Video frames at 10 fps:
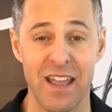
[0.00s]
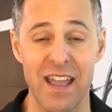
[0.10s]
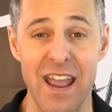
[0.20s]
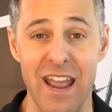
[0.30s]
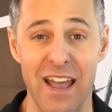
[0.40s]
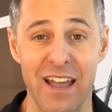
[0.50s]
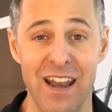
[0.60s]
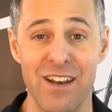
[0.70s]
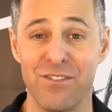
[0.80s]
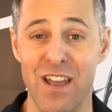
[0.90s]

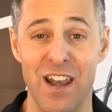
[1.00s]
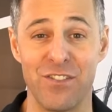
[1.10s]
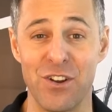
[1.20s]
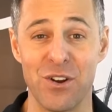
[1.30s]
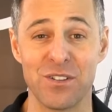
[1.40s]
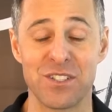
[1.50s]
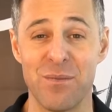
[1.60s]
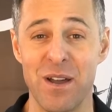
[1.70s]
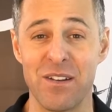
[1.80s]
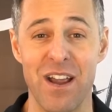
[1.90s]
And, and, and if you're
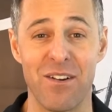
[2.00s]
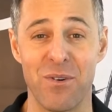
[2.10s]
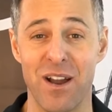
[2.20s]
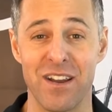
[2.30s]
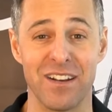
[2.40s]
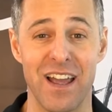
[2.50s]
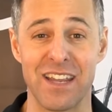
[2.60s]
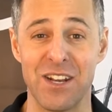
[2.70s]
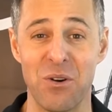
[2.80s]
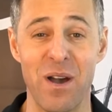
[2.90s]
someone where you're
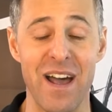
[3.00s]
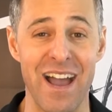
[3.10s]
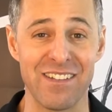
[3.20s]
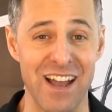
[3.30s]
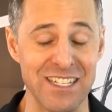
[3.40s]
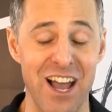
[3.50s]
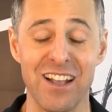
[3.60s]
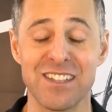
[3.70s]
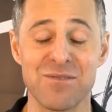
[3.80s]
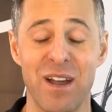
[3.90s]
like, you know what, I've got
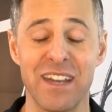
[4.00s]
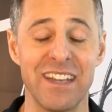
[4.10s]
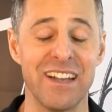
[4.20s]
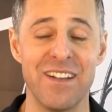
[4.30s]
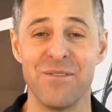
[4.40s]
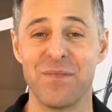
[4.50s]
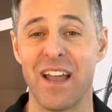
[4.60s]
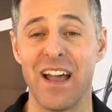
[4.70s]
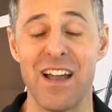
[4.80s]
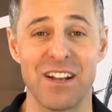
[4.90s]
tons of money,
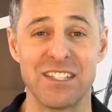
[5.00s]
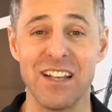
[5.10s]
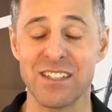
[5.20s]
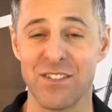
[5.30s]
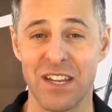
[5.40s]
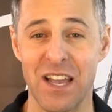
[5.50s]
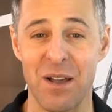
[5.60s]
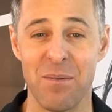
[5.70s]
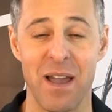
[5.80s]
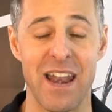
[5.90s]
I've got tons of
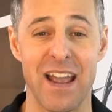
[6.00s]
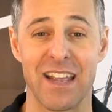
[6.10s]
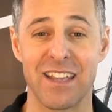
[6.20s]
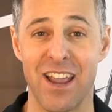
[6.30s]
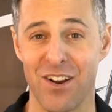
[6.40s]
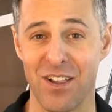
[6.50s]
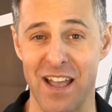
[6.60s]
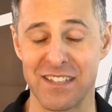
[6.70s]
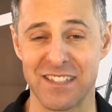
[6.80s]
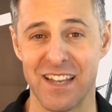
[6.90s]
income, and I could care
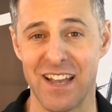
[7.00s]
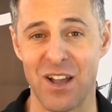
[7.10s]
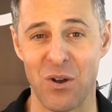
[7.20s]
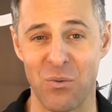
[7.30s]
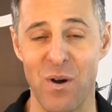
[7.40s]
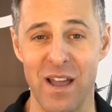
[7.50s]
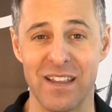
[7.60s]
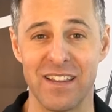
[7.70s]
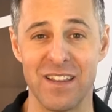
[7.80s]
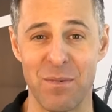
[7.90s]
less
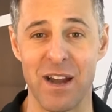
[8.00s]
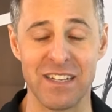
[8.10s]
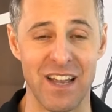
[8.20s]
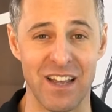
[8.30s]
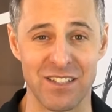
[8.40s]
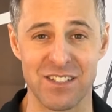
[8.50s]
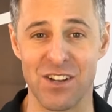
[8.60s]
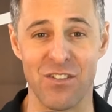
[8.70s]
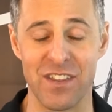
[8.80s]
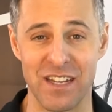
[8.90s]
what the market does
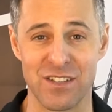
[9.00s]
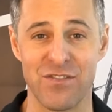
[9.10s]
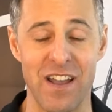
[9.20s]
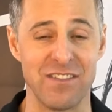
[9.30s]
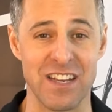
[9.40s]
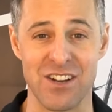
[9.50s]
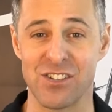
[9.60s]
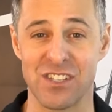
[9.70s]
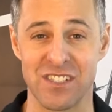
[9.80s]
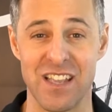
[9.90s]
over the next five, ten
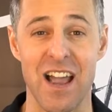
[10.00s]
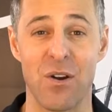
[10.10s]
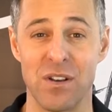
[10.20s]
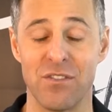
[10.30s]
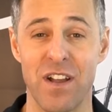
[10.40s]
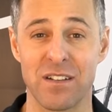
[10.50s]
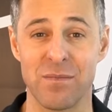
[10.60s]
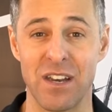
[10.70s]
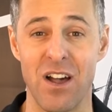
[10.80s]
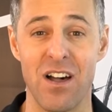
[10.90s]
years because it's not going to affect
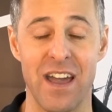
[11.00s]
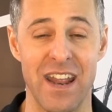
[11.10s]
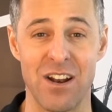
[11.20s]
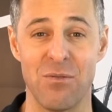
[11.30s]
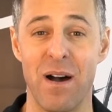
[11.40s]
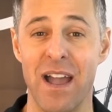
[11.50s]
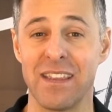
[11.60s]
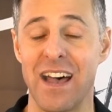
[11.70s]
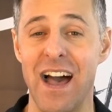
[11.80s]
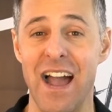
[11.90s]
me at all, and I don't
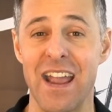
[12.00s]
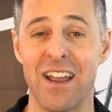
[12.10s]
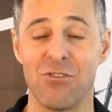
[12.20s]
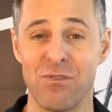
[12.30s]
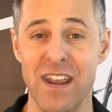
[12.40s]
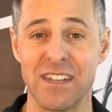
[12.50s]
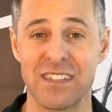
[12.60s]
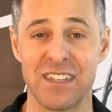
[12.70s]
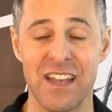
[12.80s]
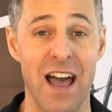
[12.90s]
mind the high
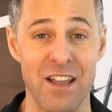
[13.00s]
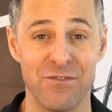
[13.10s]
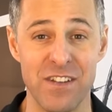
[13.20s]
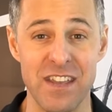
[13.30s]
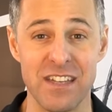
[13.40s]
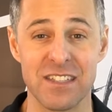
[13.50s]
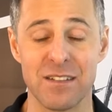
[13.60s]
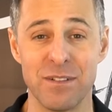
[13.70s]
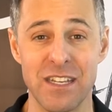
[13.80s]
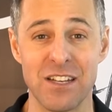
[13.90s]
rates, the high
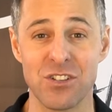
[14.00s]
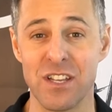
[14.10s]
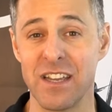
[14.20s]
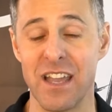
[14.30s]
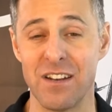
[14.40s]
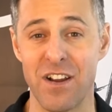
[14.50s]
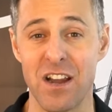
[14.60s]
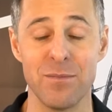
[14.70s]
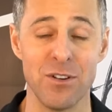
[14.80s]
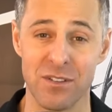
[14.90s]
fees potentially in a
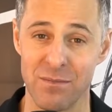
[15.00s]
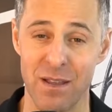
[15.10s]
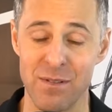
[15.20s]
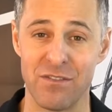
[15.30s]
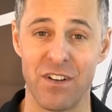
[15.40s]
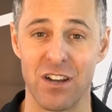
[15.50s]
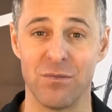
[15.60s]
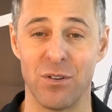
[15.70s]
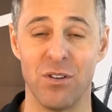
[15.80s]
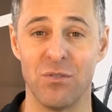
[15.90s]
variable, then maybe a
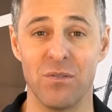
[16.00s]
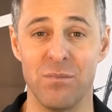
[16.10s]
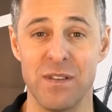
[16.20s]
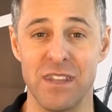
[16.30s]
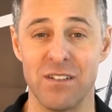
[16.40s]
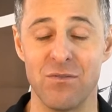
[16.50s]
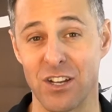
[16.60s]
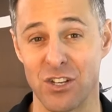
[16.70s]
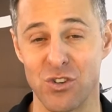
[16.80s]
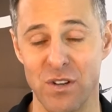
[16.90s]
variable would be
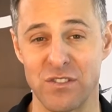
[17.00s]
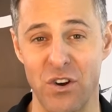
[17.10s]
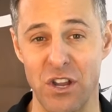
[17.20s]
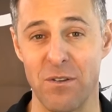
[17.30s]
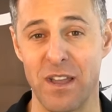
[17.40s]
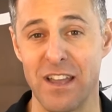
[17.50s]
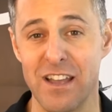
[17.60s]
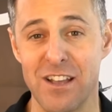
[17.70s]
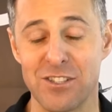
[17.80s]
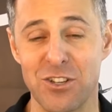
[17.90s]
a good choice for you.
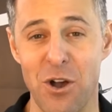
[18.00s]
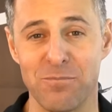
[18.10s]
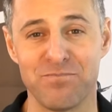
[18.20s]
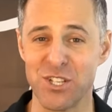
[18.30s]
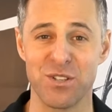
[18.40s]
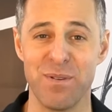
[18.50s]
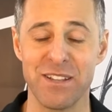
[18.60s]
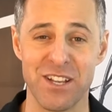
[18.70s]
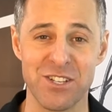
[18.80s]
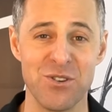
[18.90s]
So just
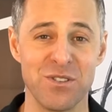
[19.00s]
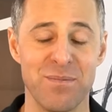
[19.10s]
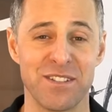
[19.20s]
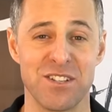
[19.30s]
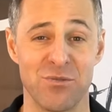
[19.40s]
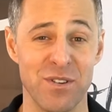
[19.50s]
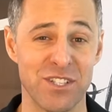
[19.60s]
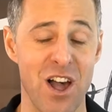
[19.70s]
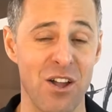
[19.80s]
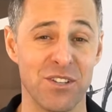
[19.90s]
depends on you, depends on your
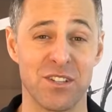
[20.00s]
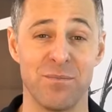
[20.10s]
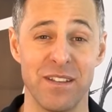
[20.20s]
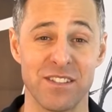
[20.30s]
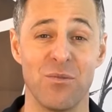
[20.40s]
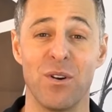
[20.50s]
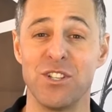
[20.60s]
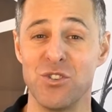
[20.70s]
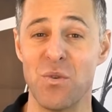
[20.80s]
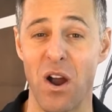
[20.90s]
risk tolerance, depends on
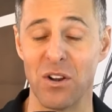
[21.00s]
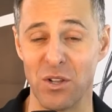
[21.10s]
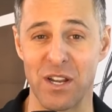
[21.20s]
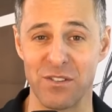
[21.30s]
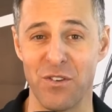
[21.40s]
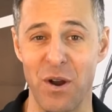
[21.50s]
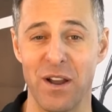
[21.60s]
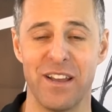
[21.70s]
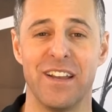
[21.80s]
what you are looking for.